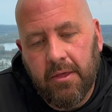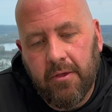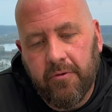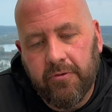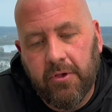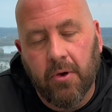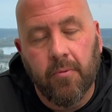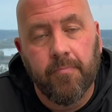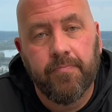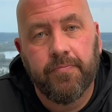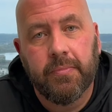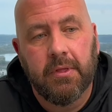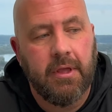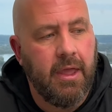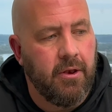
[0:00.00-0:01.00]
So
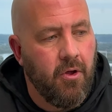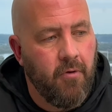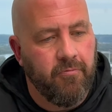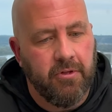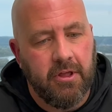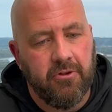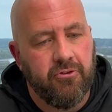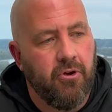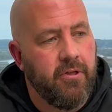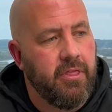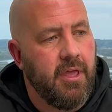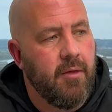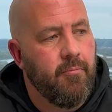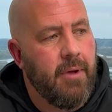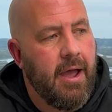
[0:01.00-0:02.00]
again, hopefully you enjoyed the
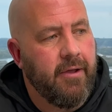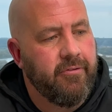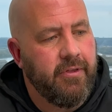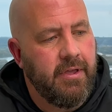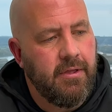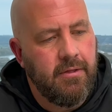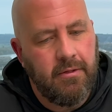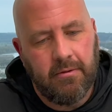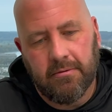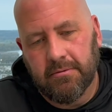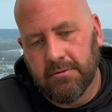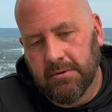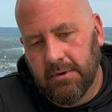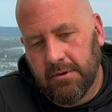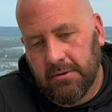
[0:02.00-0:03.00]
unboxing.
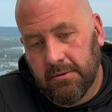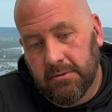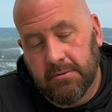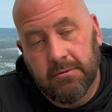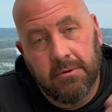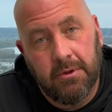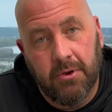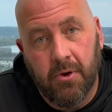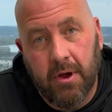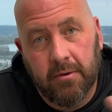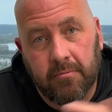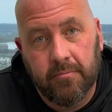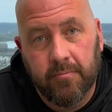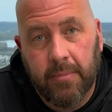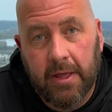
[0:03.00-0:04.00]
Go out
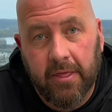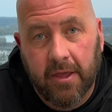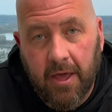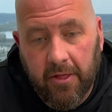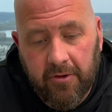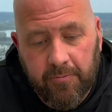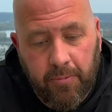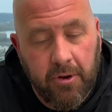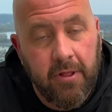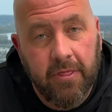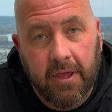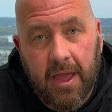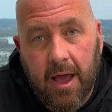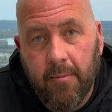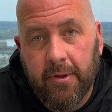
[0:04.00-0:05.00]
and buy the color. put in the
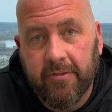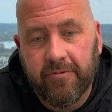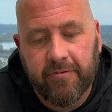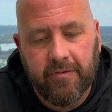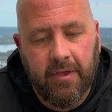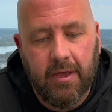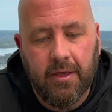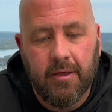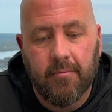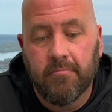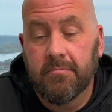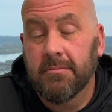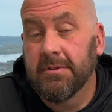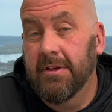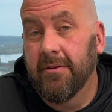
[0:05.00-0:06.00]
comments
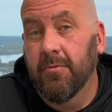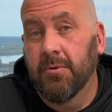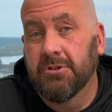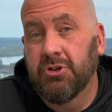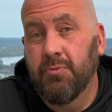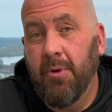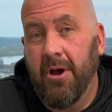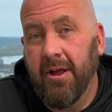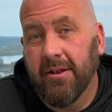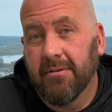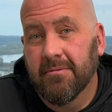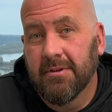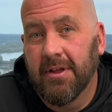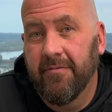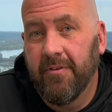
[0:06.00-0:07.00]
um, what you bought,
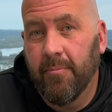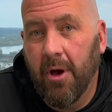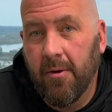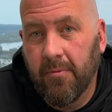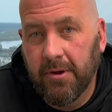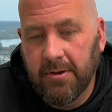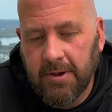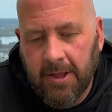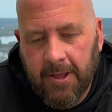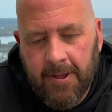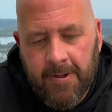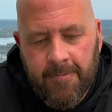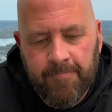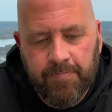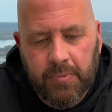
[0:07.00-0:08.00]
if you bought one.
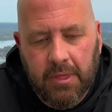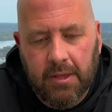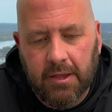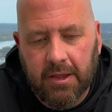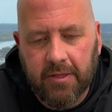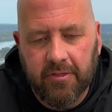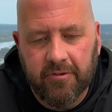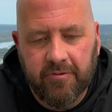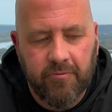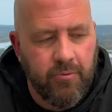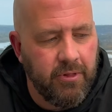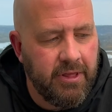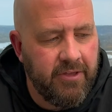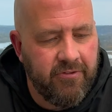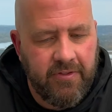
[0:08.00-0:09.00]
Again, this is
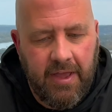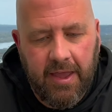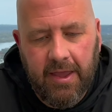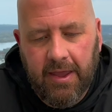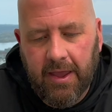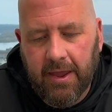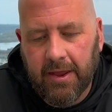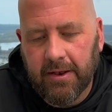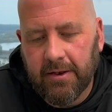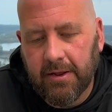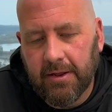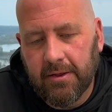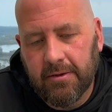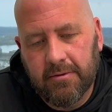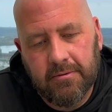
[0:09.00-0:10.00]
release day and
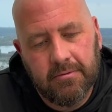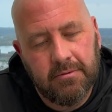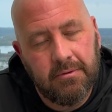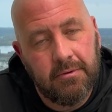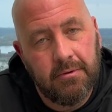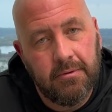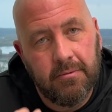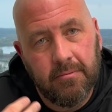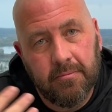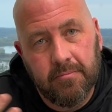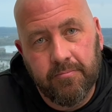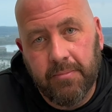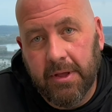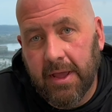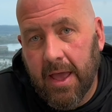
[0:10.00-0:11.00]
uh,
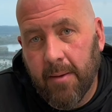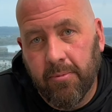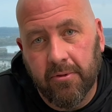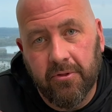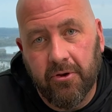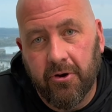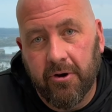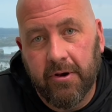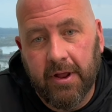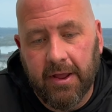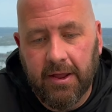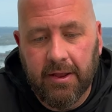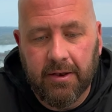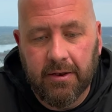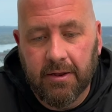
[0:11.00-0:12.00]
big Apple nerd
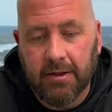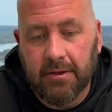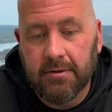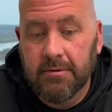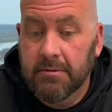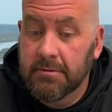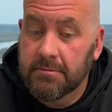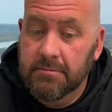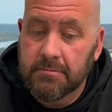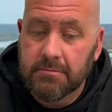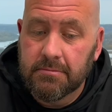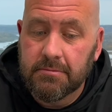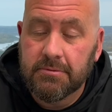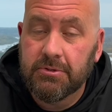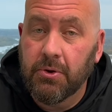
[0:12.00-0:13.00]
and uh,
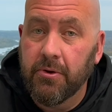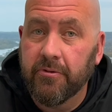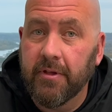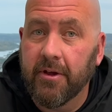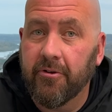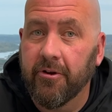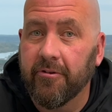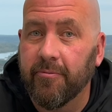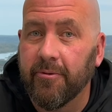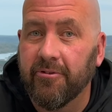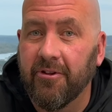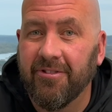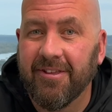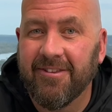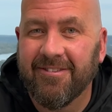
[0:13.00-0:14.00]
it's always like Christmas
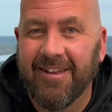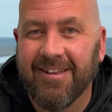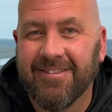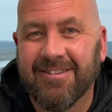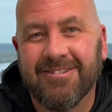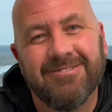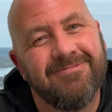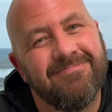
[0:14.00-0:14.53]
on these days.